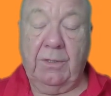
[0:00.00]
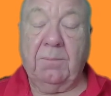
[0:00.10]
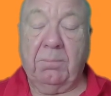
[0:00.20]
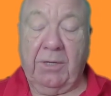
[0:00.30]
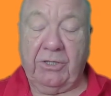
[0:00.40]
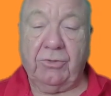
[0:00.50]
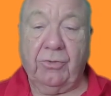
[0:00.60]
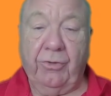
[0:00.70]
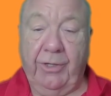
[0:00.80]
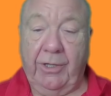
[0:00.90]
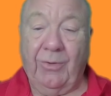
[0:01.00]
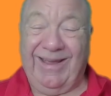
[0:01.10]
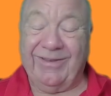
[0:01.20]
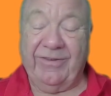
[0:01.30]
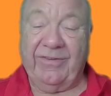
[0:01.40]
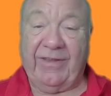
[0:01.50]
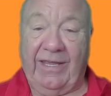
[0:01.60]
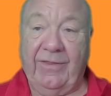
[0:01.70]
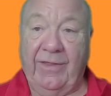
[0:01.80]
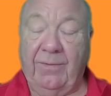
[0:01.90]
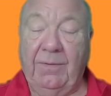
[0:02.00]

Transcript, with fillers: Make sure you know how to take that